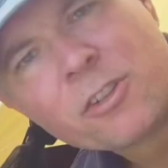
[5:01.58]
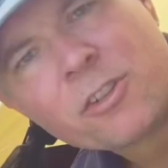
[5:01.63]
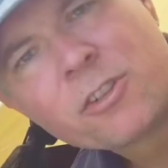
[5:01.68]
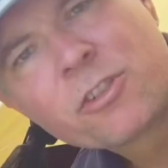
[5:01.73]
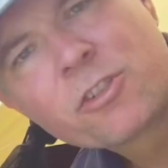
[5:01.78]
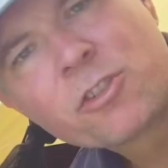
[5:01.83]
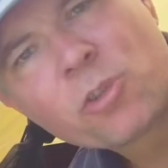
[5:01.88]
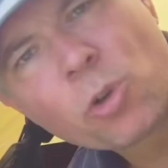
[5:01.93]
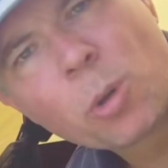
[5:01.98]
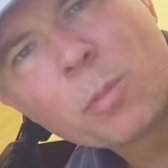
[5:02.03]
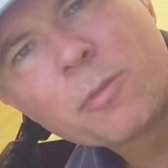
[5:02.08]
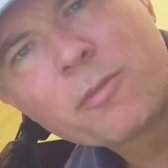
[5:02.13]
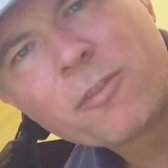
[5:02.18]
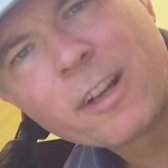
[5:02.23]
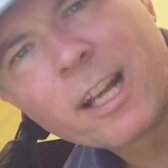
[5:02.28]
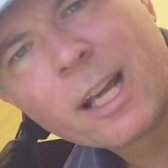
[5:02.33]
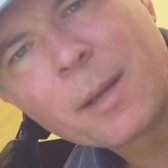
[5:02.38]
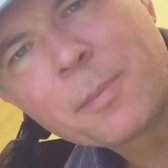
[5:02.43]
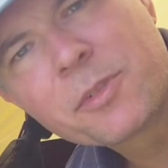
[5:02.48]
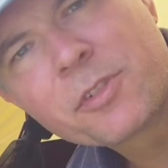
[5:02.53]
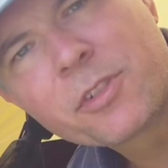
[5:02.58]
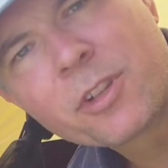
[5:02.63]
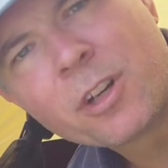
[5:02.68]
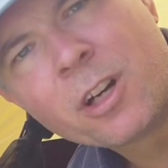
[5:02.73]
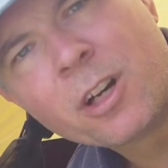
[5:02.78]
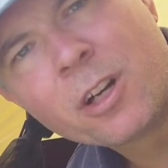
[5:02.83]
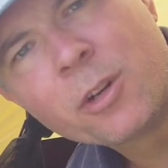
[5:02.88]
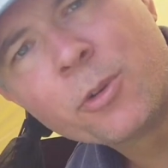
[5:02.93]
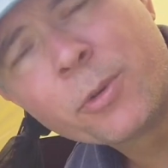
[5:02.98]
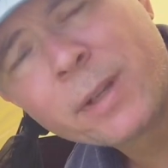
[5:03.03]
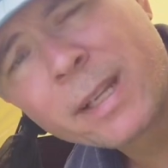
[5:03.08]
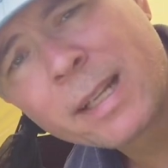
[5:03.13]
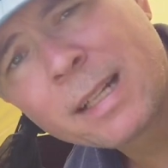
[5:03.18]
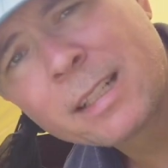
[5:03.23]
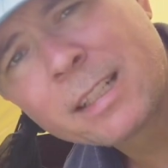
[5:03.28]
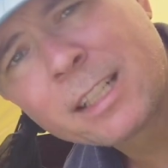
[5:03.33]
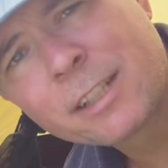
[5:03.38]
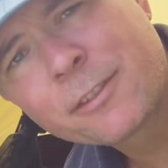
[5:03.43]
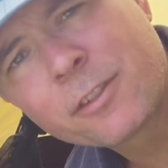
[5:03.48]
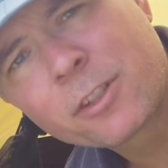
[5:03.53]
Storm flaps are really
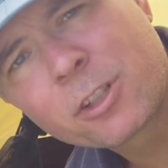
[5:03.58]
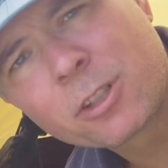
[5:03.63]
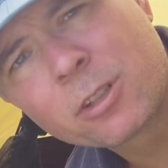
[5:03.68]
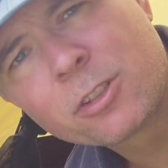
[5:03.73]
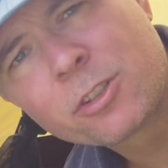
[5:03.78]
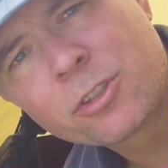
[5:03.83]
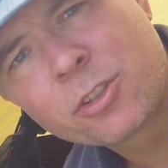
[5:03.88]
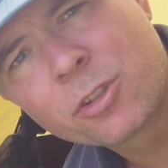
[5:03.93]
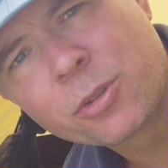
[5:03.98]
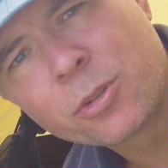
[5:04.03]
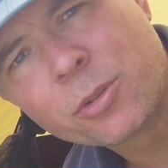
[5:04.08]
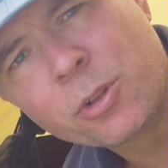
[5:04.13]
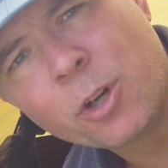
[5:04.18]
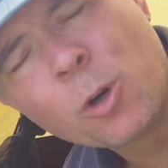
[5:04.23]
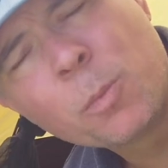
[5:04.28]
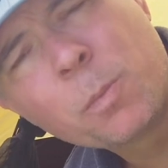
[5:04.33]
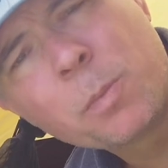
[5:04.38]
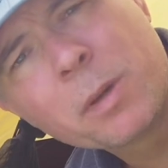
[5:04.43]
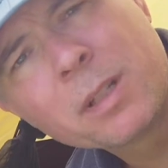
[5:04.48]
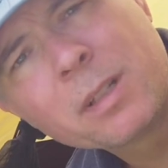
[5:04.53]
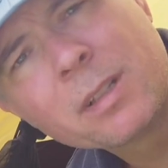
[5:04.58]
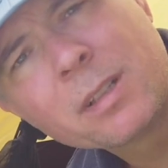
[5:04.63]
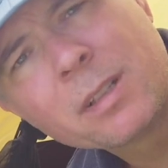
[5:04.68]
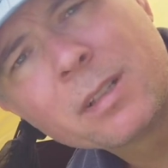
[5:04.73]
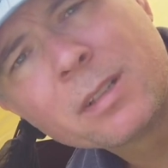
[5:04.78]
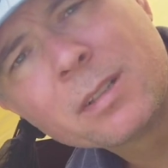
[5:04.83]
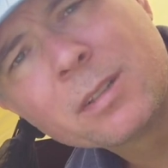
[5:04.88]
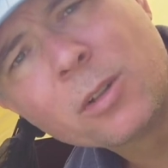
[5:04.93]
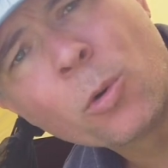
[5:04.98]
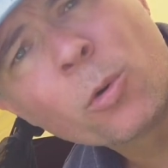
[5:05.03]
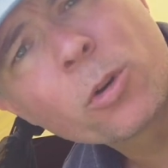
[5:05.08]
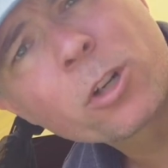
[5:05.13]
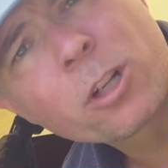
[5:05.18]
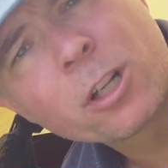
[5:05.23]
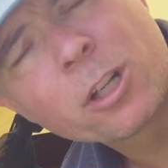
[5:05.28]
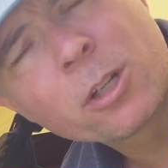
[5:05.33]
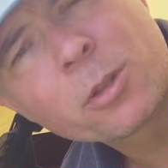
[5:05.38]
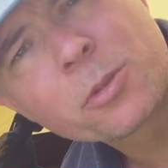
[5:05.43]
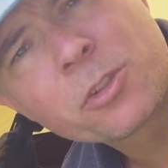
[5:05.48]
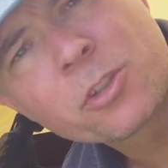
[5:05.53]
difficult to open or
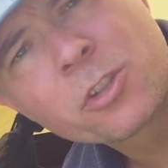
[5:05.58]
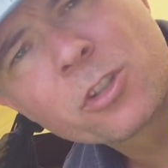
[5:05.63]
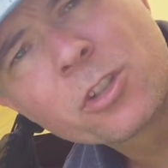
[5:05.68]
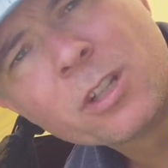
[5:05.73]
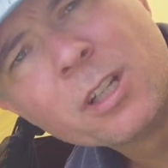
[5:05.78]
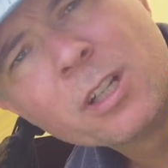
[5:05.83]
close